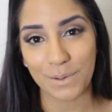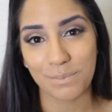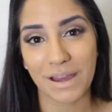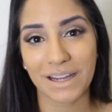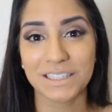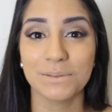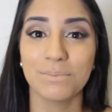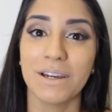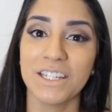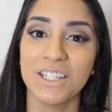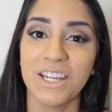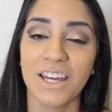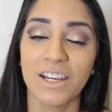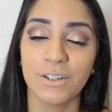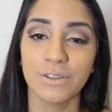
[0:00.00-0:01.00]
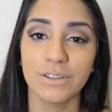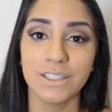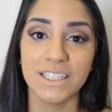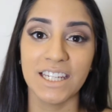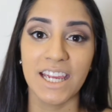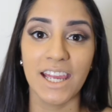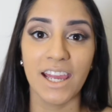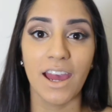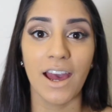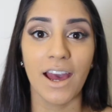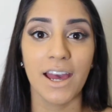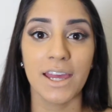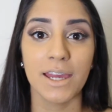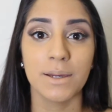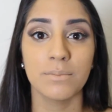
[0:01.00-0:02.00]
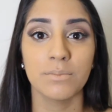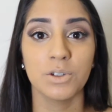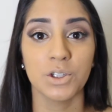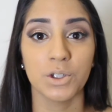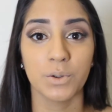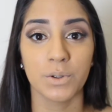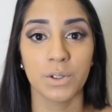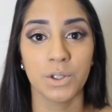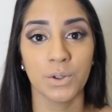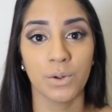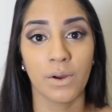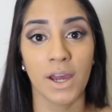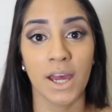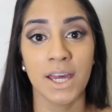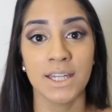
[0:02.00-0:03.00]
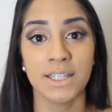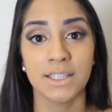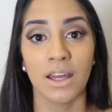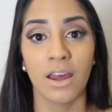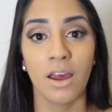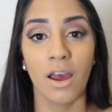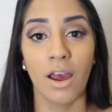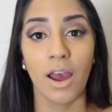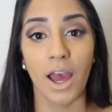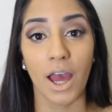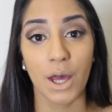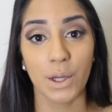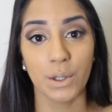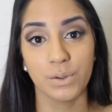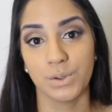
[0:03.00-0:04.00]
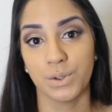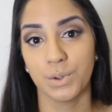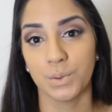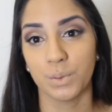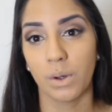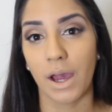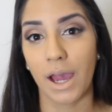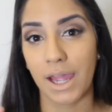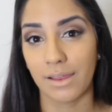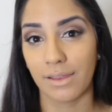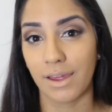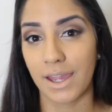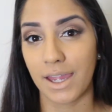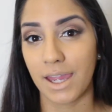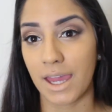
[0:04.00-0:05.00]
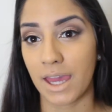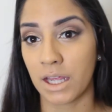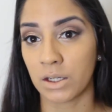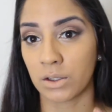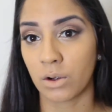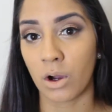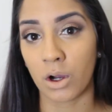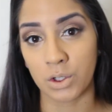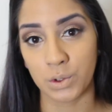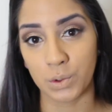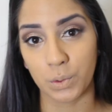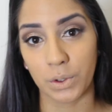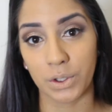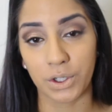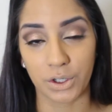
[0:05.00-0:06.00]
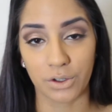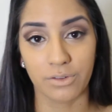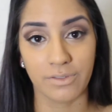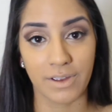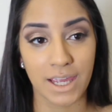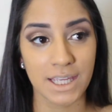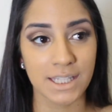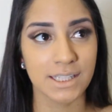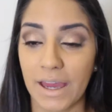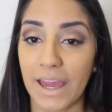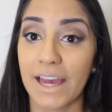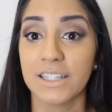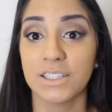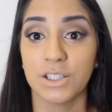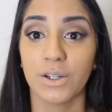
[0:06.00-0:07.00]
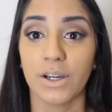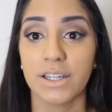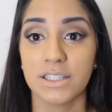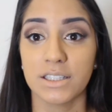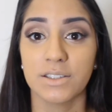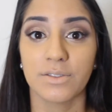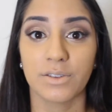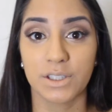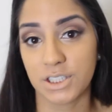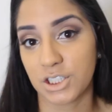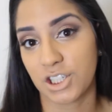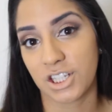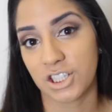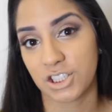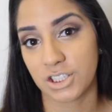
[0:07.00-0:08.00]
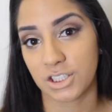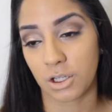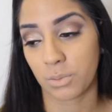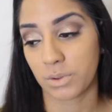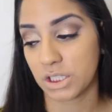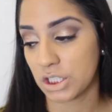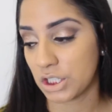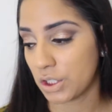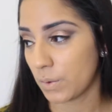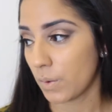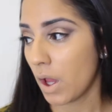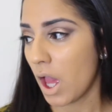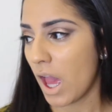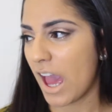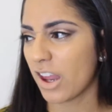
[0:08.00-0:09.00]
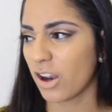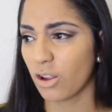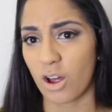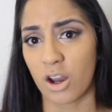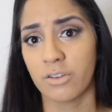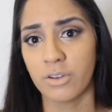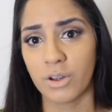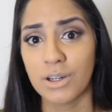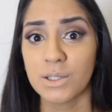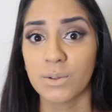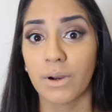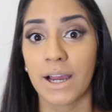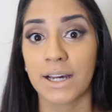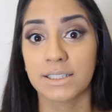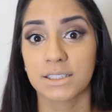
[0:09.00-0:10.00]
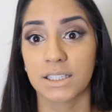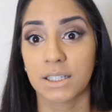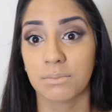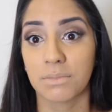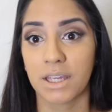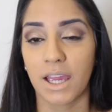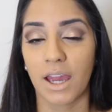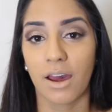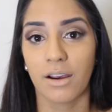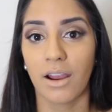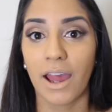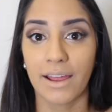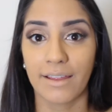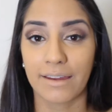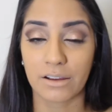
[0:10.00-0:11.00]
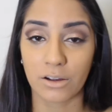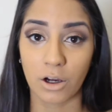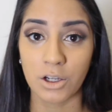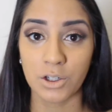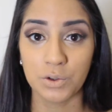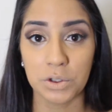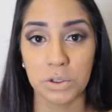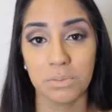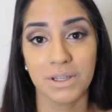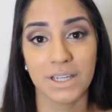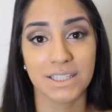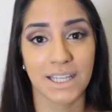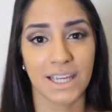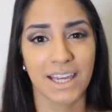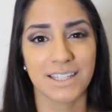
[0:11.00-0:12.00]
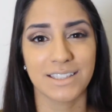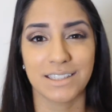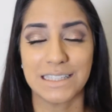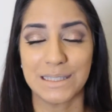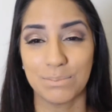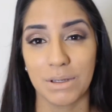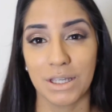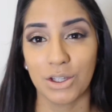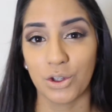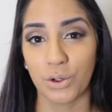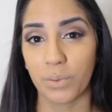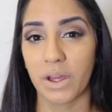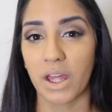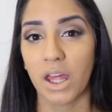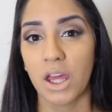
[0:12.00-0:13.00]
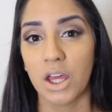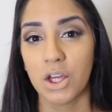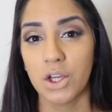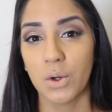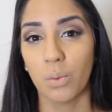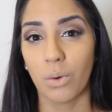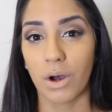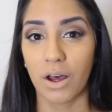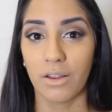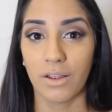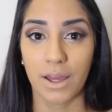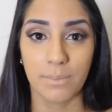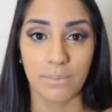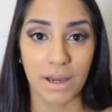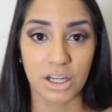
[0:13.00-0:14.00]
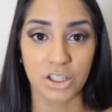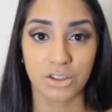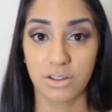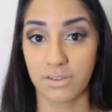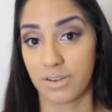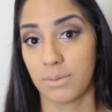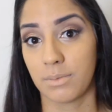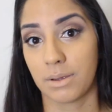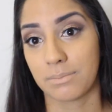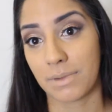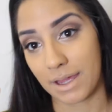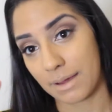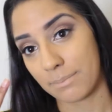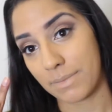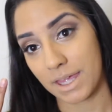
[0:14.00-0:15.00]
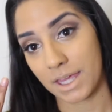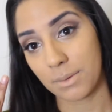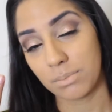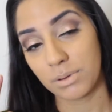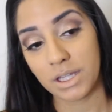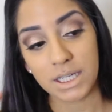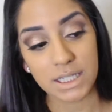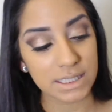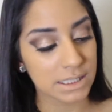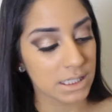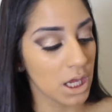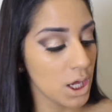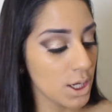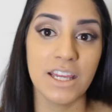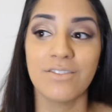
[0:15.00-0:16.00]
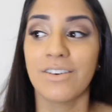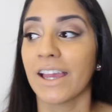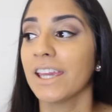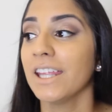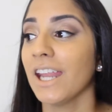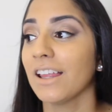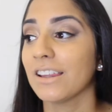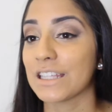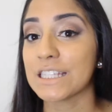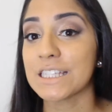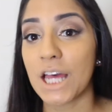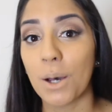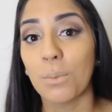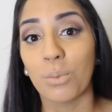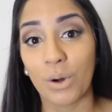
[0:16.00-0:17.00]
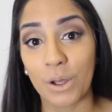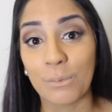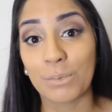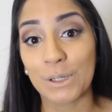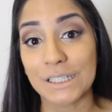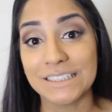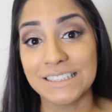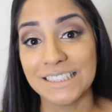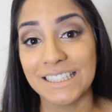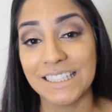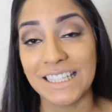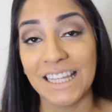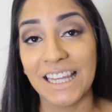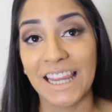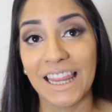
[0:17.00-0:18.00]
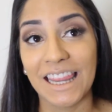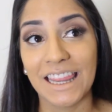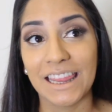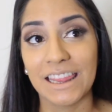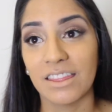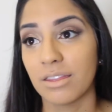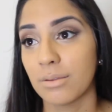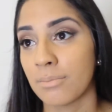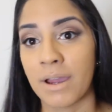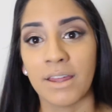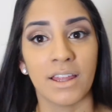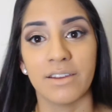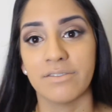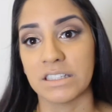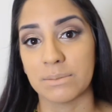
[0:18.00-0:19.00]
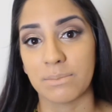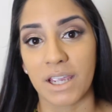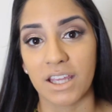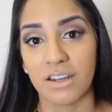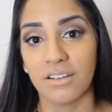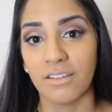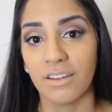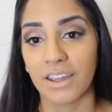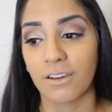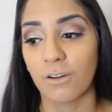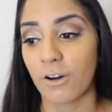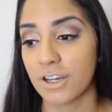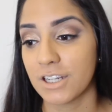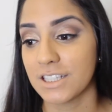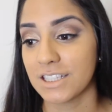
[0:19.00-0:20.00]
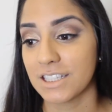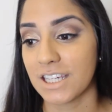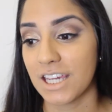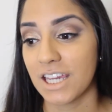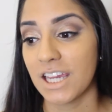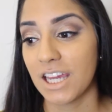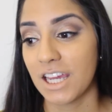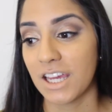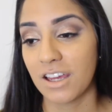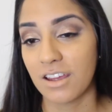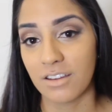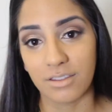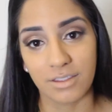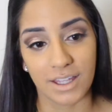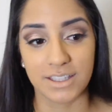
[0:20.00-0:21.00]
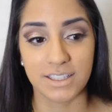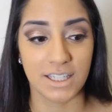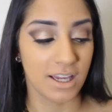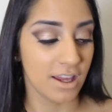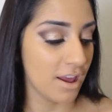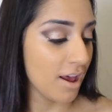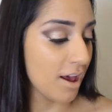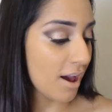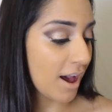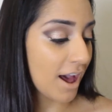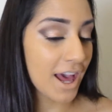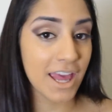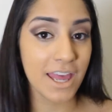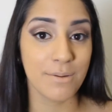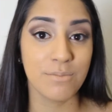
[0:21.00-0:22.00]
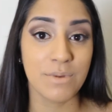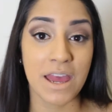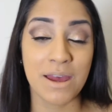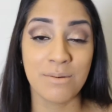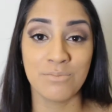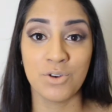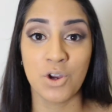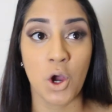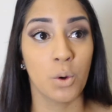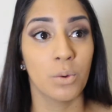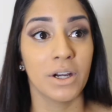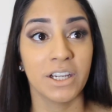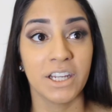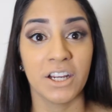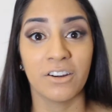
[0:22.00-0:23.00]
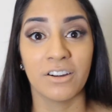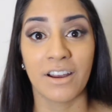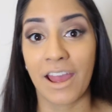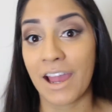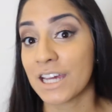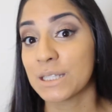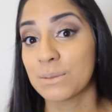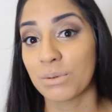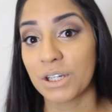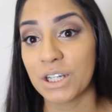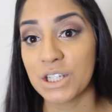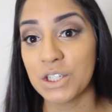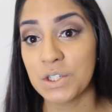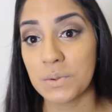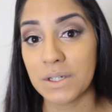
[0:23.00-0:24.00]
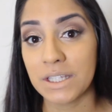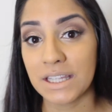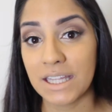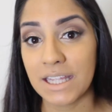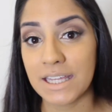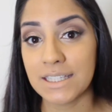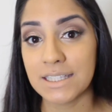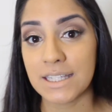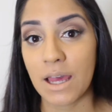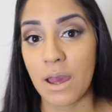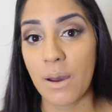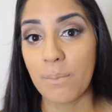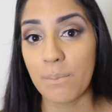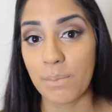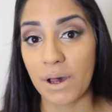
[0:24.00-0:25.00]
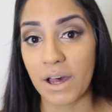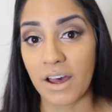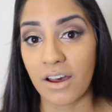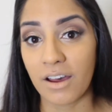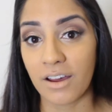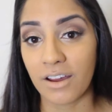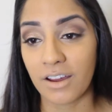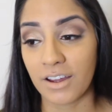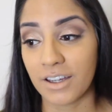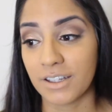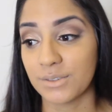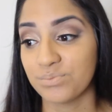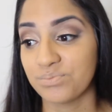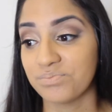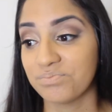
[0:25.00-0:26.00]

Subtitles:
welcome back to my channel. Today I am showing you guys how to highlight and contour your face. I asked you guys for suggestions on what to do, and a lot of you guys were asking me how to highlight and contour because I guess I speed through it while I'm actually filming my makeup looks. If I can at least help one person, my life is made. Like, honestly, that's it. I am nowhere near an expert in doing this, but